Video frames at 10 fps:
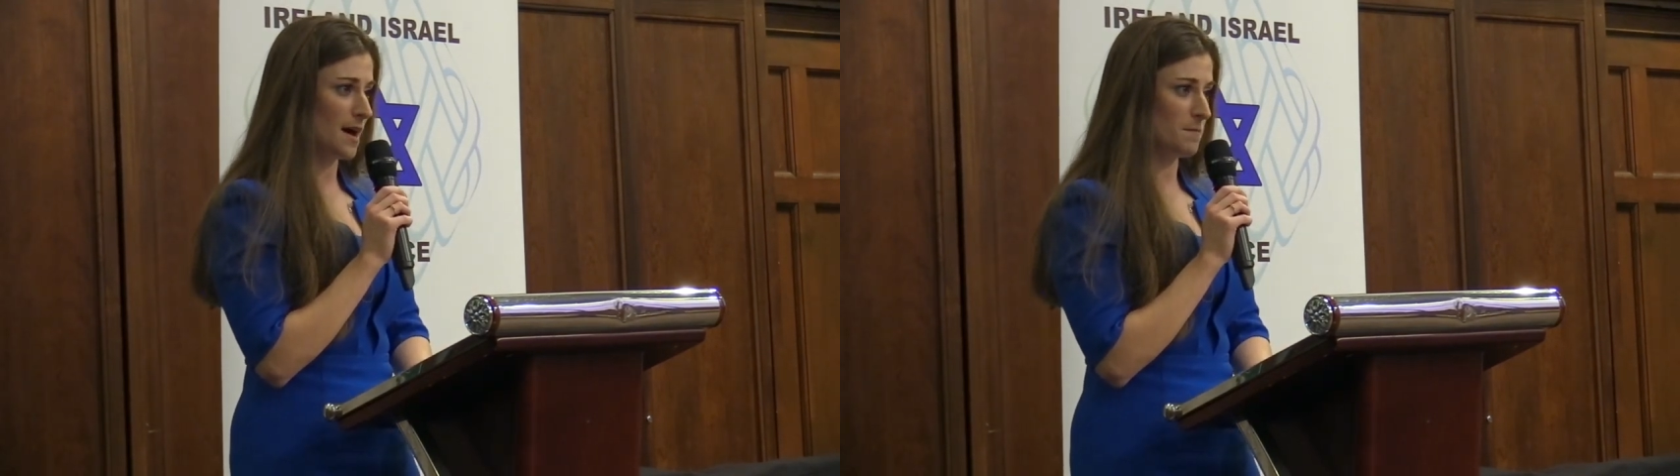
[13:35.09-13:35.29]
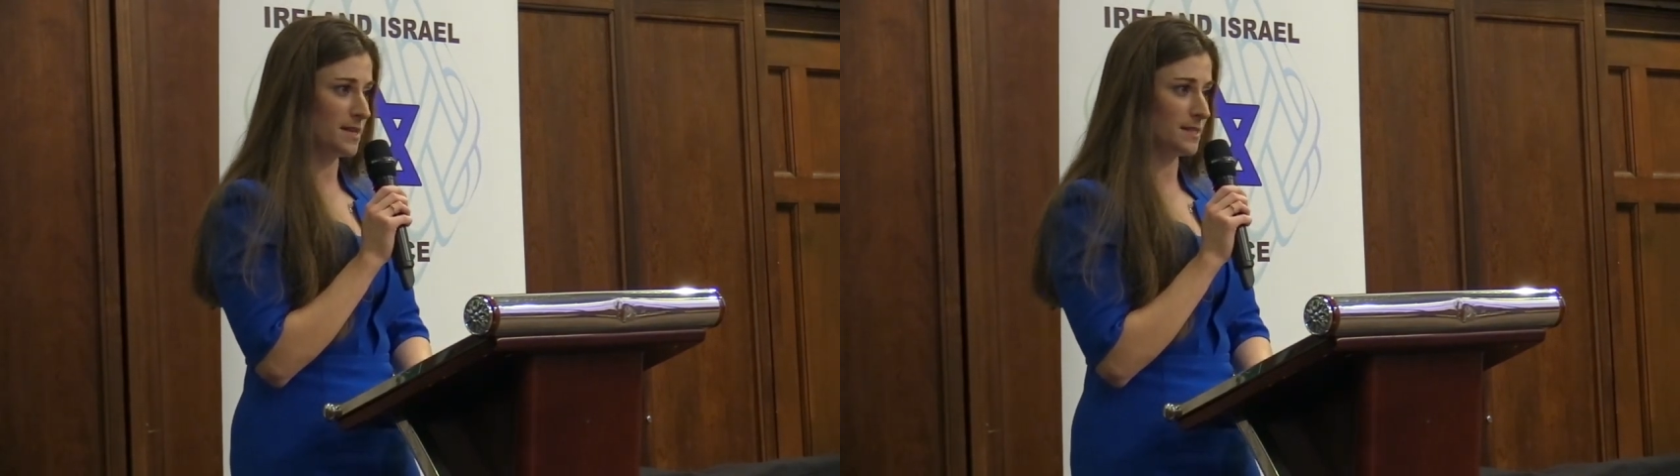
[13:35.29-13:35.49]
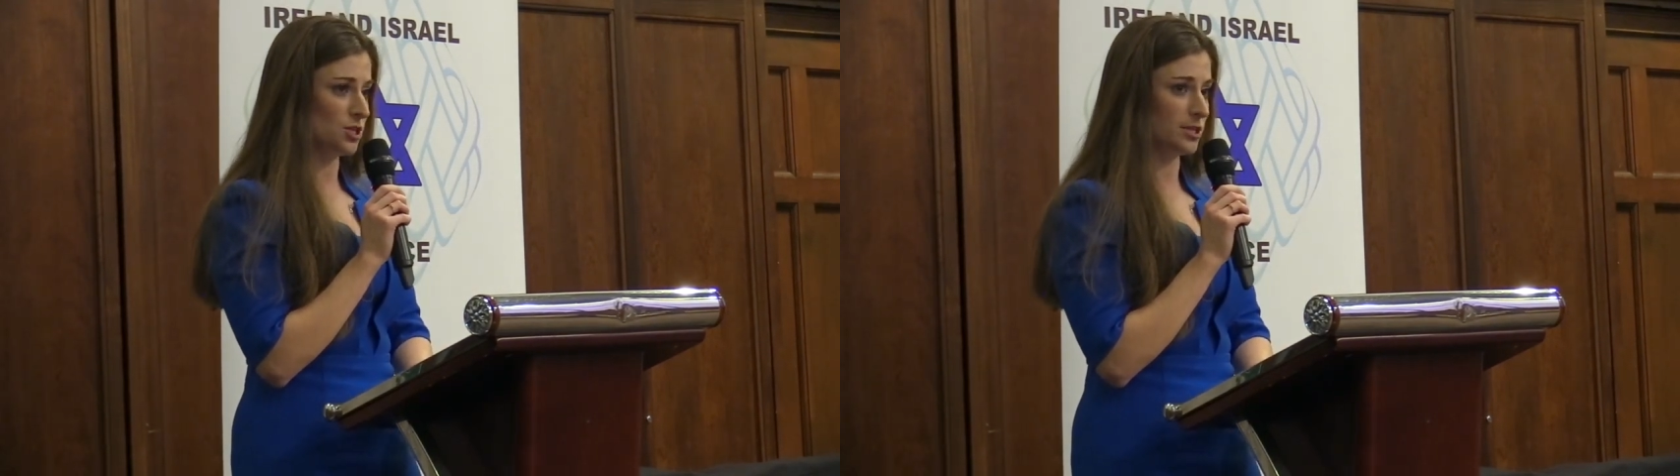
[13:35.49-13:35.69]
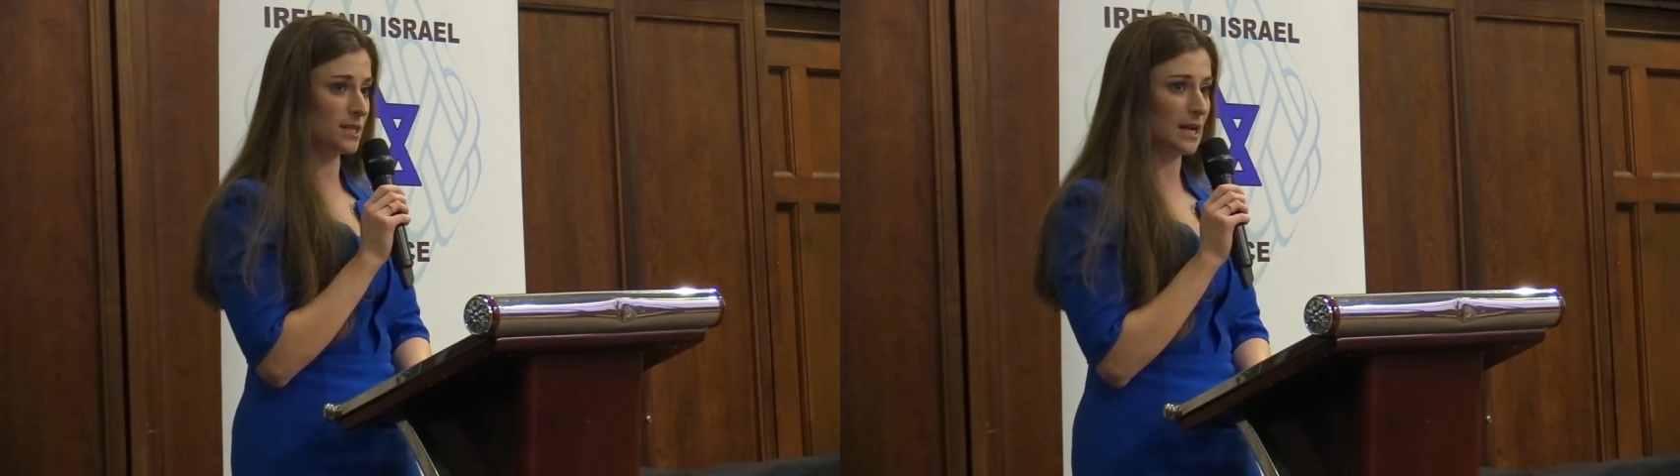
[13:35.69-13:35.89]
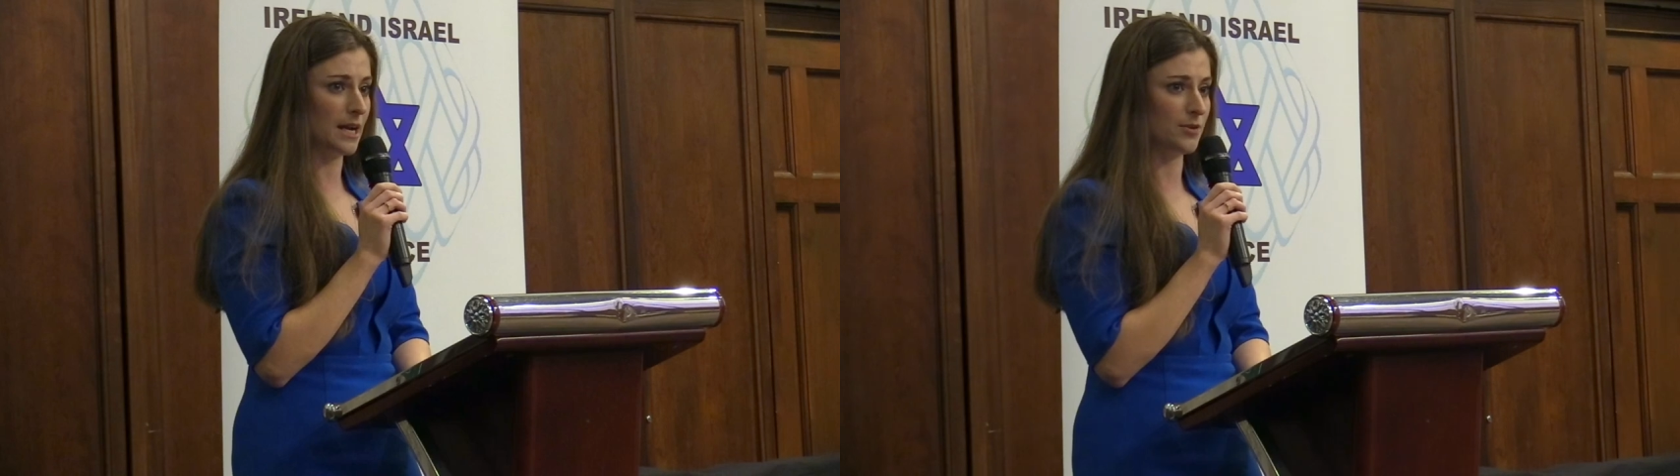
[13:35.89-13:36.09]
that message
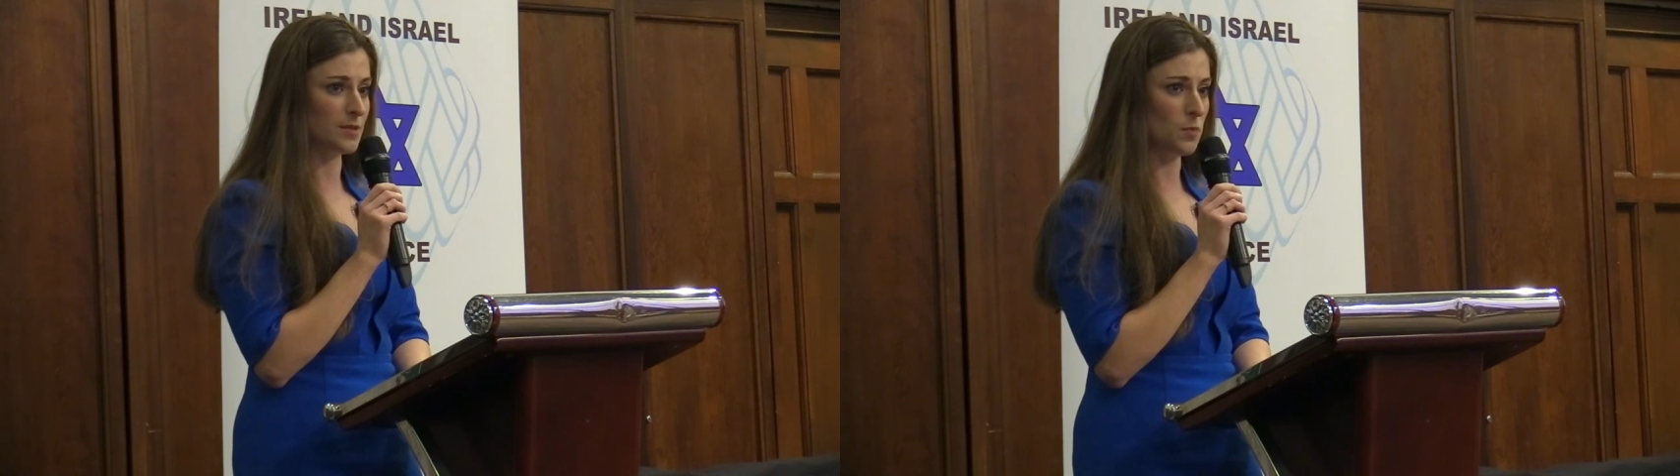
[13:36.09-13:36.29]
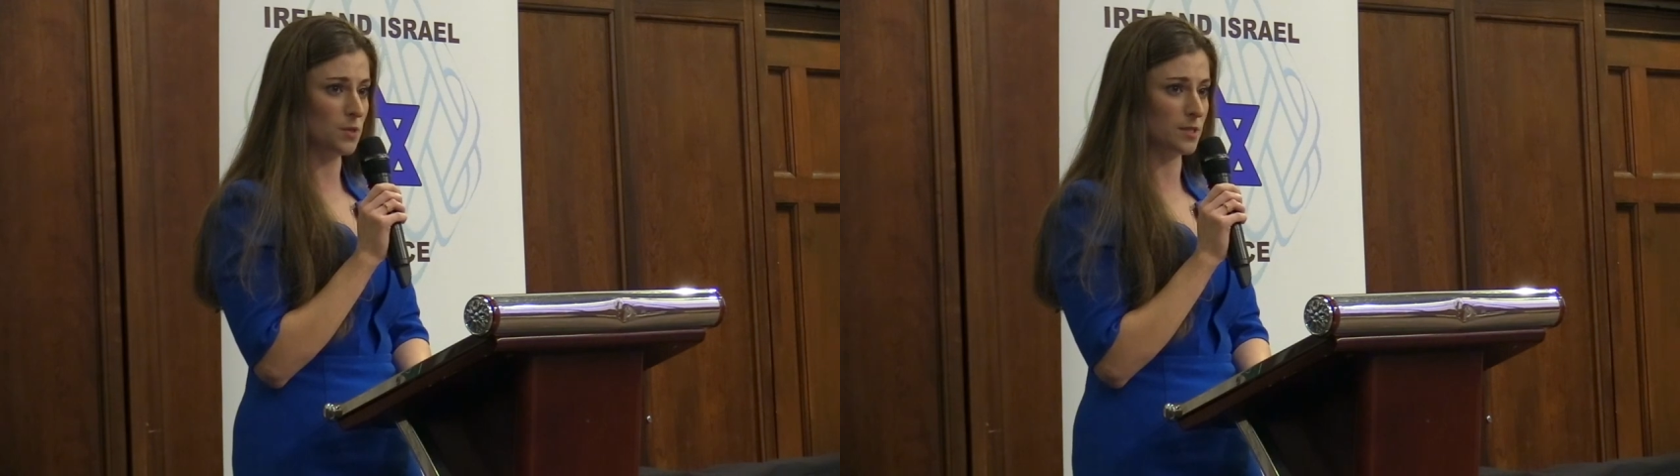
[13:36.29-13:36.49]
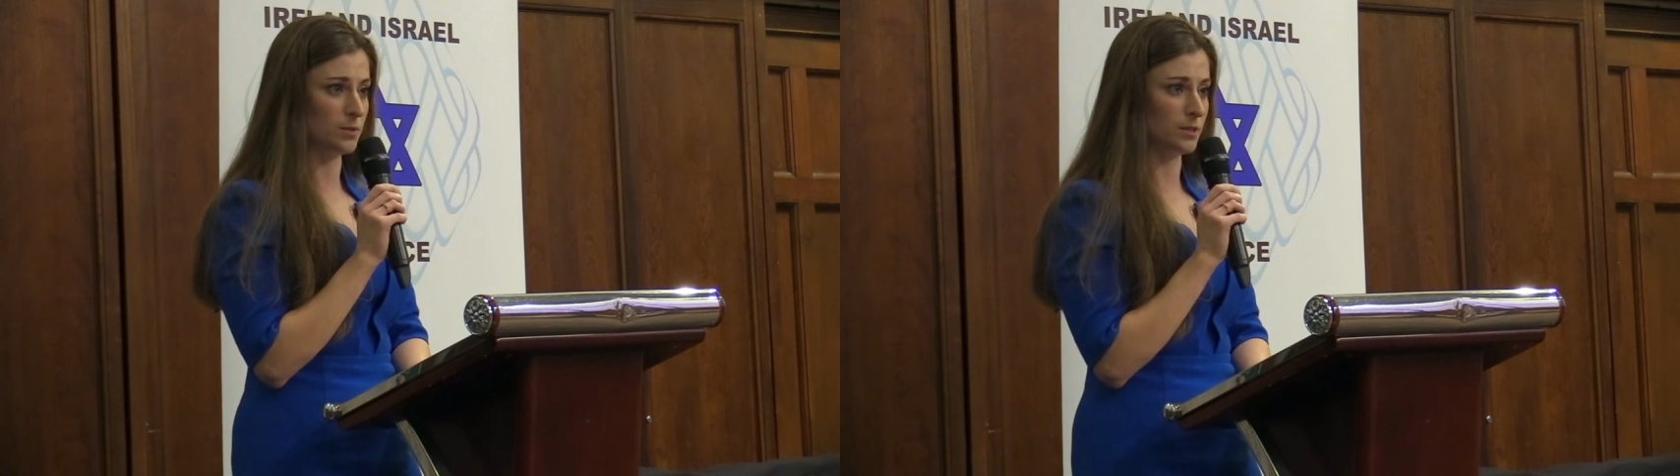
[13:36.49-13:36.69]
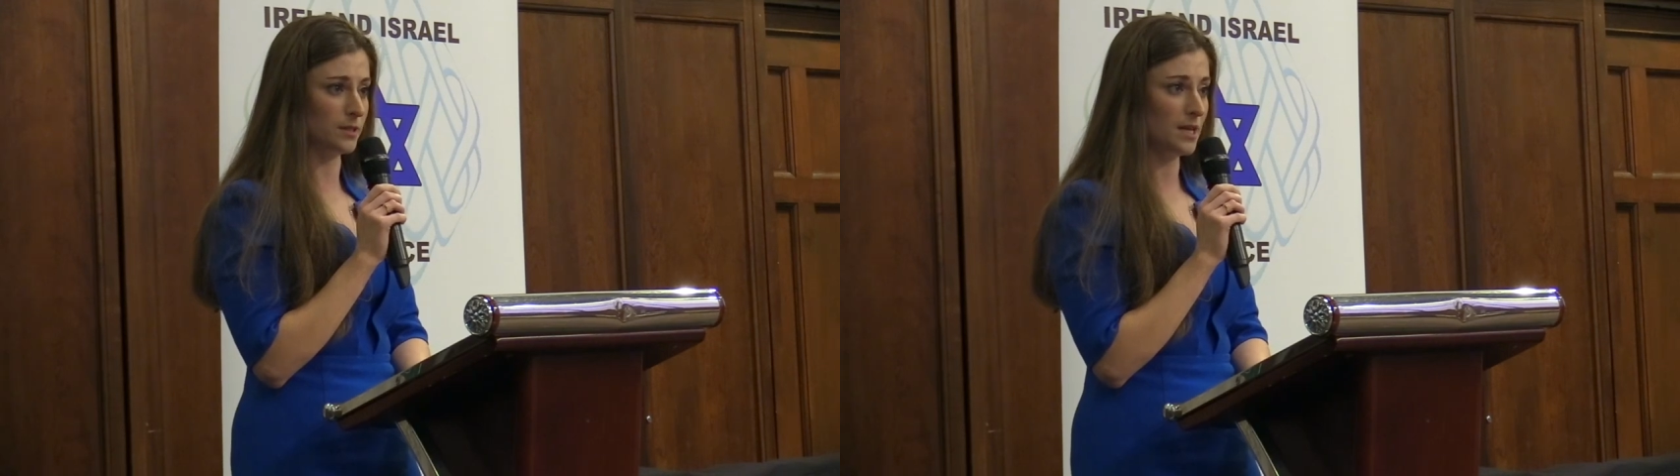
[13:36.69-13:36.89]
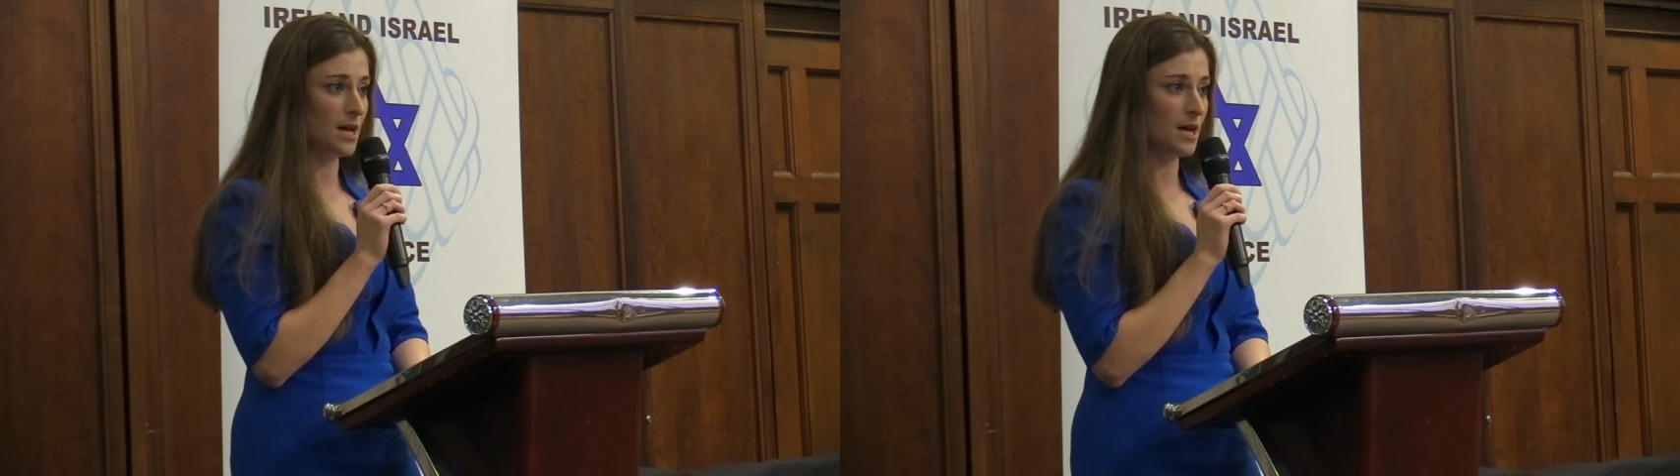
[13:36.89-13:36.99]
as clear as possible.